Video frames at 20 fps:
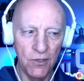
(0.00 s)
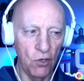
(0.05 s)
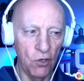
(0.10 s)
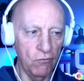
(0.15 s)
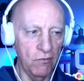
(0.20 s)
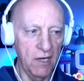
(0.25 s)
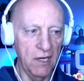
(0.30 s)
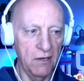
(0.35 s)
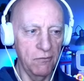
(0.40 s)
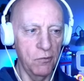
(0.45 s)
Not
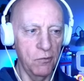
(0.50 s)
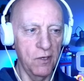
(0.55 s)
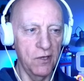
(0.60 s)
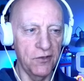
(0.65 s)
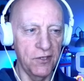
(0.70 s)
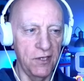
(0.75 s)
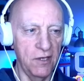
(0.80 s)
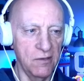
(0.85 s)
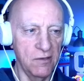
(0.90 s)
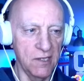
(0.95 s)
really
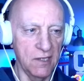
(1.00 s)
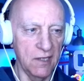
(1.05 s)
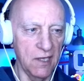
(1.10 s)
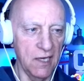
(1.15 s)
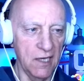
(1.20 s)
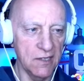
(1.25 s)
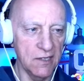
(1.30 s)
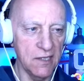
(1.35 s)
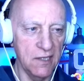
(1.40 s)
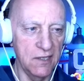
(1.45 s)
worth using
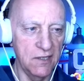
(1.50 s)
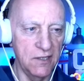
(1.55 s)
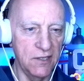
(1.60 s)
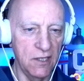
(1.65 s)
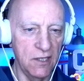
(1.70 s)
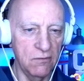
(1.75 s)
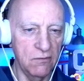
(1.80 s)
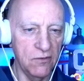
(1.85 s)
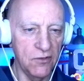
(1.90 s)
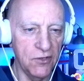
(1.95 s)
that. I
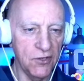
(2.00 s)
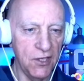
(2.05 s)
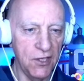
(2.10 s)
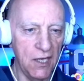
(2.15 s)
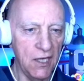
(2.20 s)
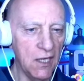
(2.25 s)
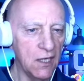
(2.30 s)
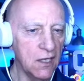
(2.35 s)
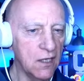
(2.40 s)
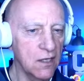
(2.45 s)
don't
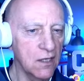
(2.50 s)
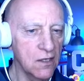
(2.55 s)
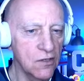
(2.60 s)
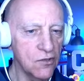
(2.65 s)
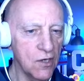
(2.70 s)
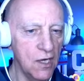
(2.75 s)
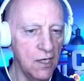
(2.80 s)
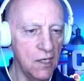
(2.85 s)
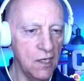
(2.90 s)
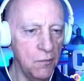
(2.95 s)
think.
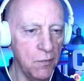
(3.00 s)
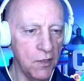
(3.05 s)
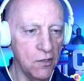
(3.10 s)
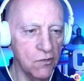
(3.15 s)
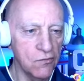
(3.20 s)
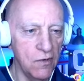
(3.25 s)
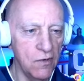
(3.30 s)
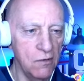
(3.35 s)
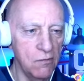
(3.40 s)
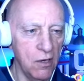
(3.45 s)
Trading
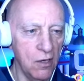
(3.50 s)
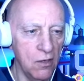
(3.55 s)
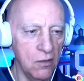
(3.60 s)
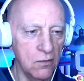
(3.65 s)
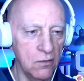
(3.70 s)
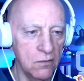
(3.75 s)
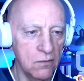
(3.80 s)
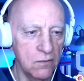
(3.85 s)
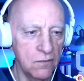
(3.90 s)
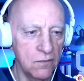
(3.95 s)
post reroll.